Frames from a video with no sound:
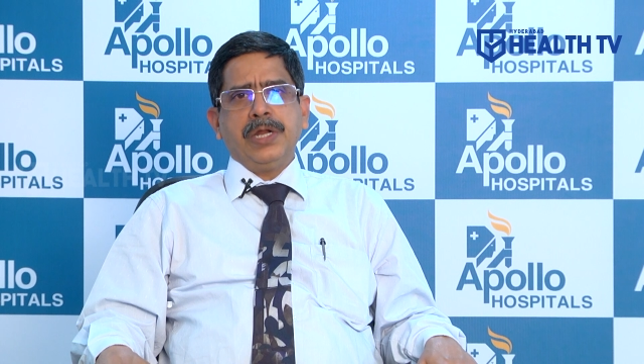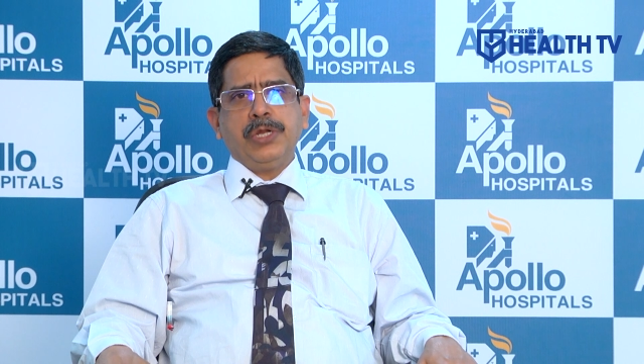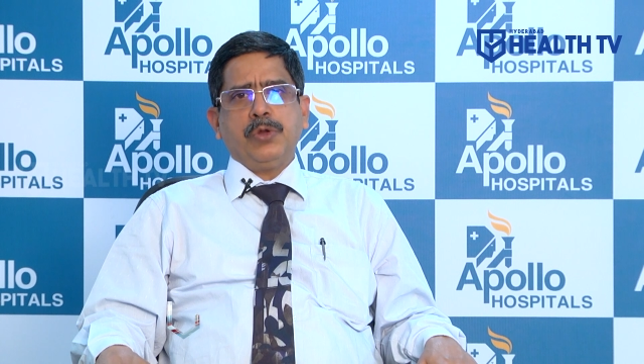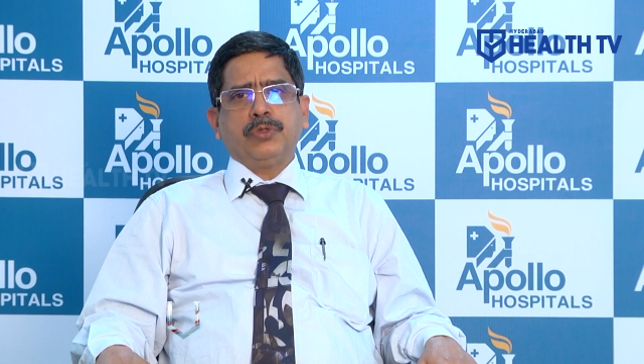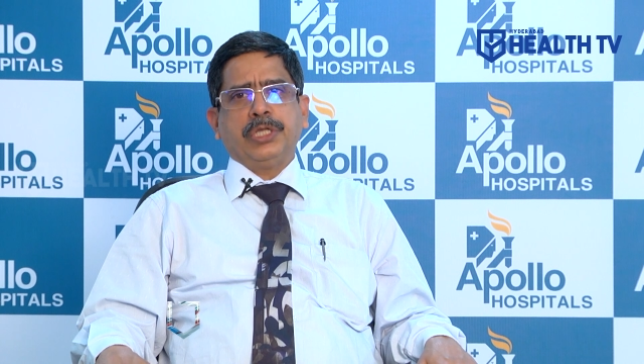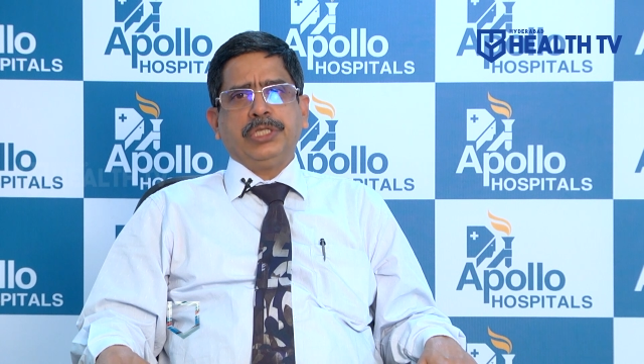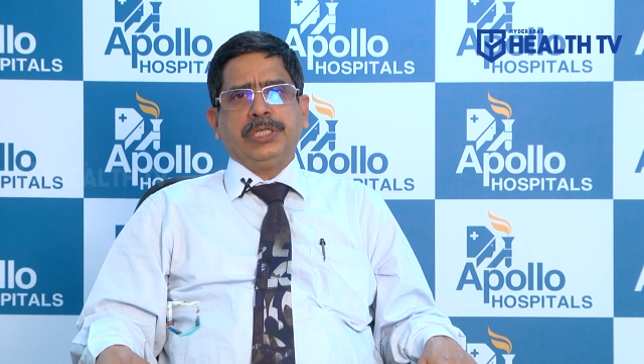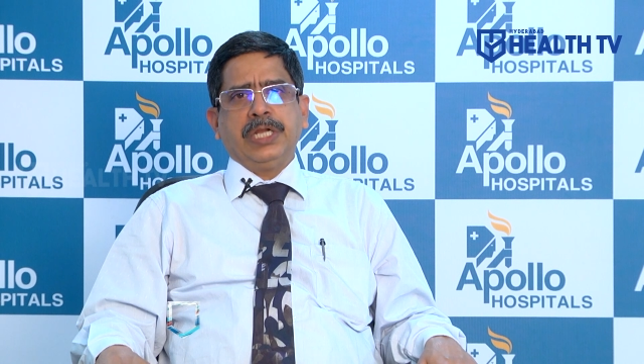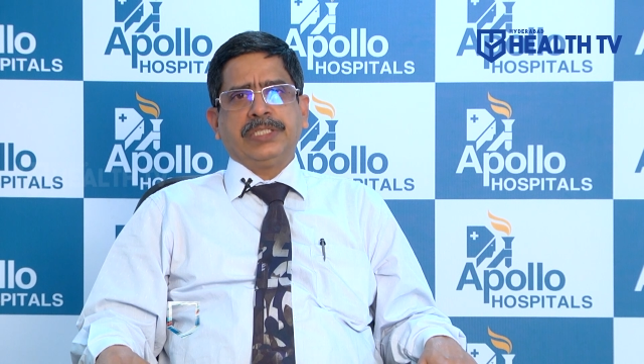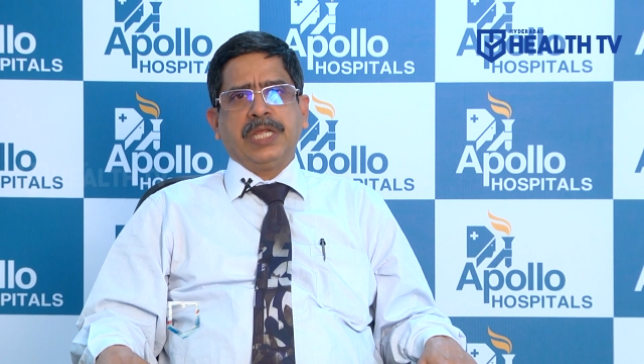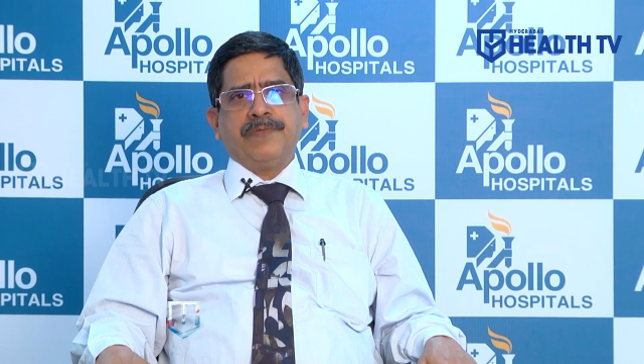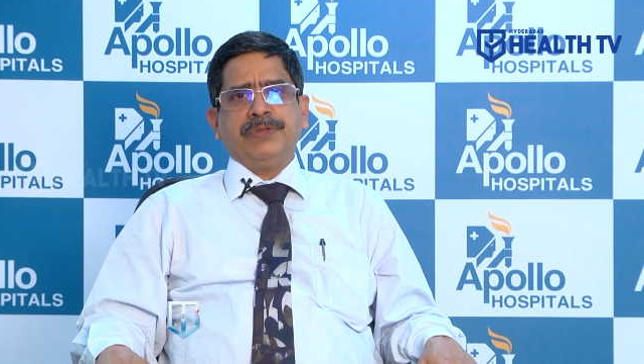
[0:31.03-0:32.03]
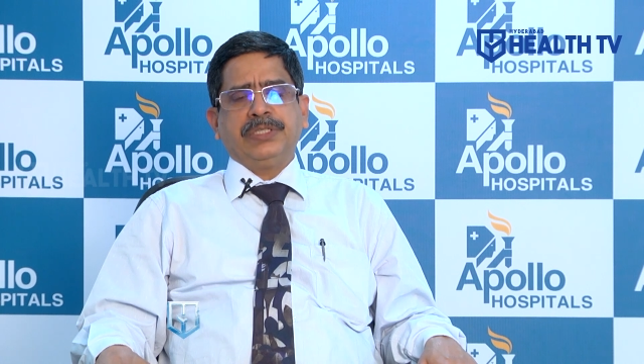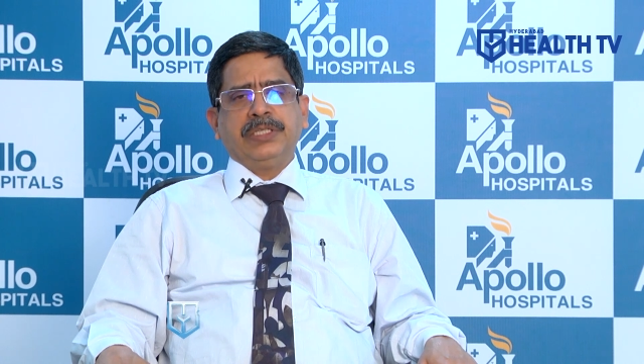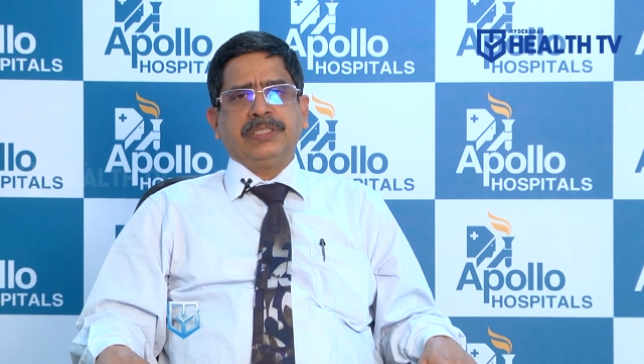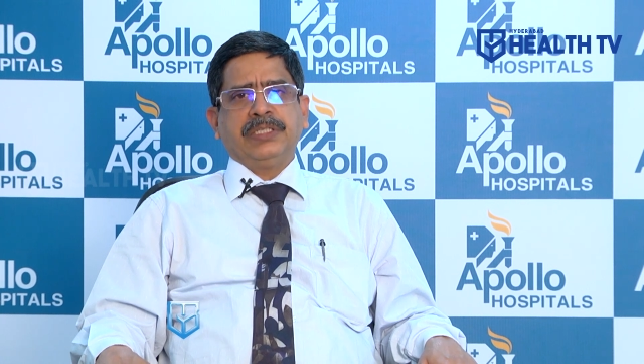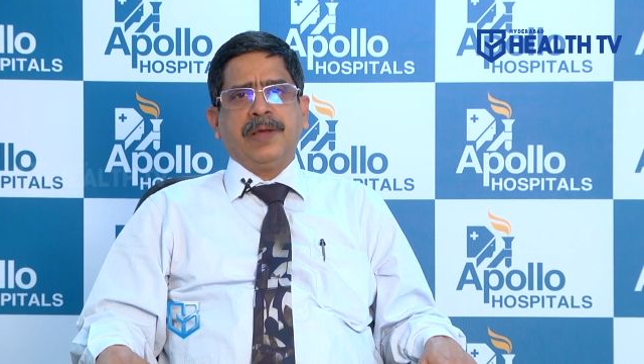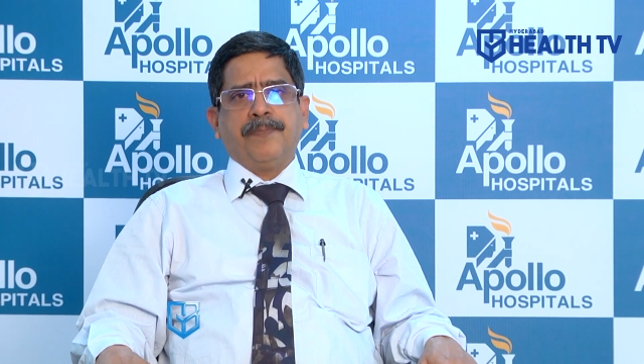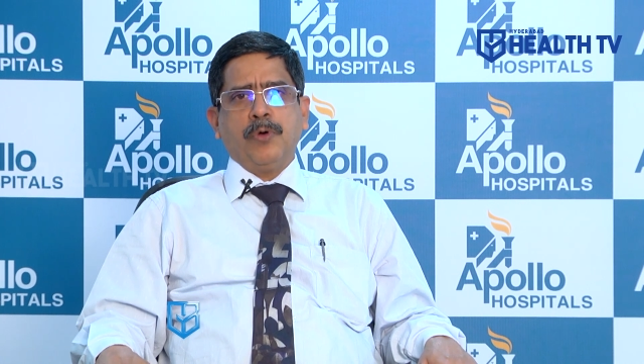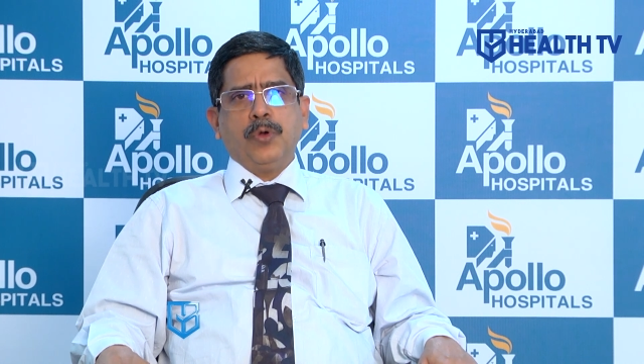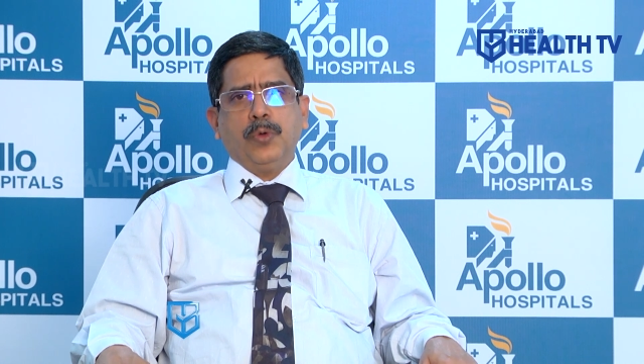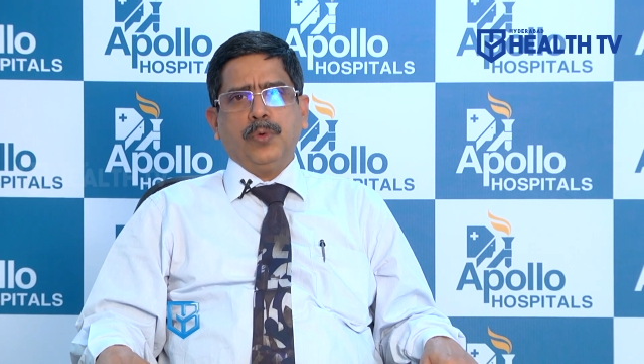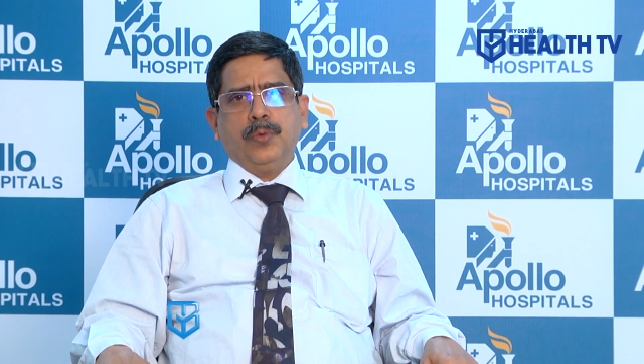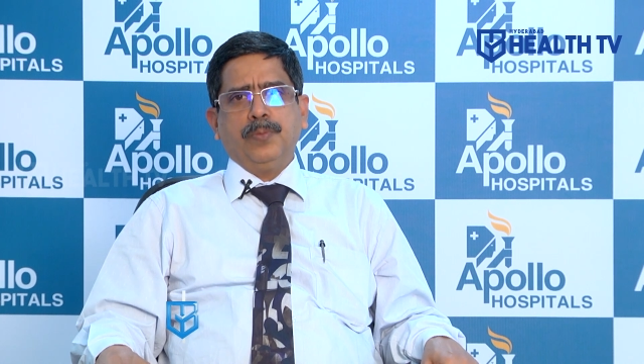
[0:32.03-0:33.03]
neurosurgical services in
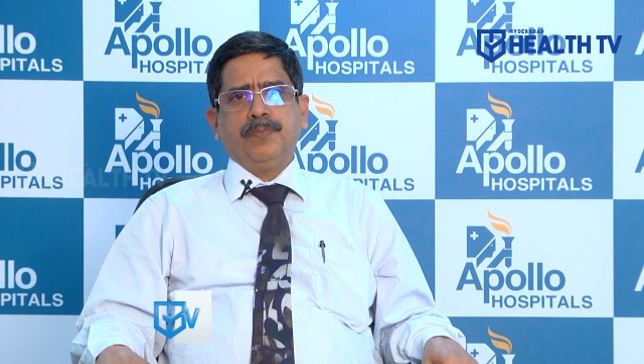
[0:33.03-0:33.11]
Apollo?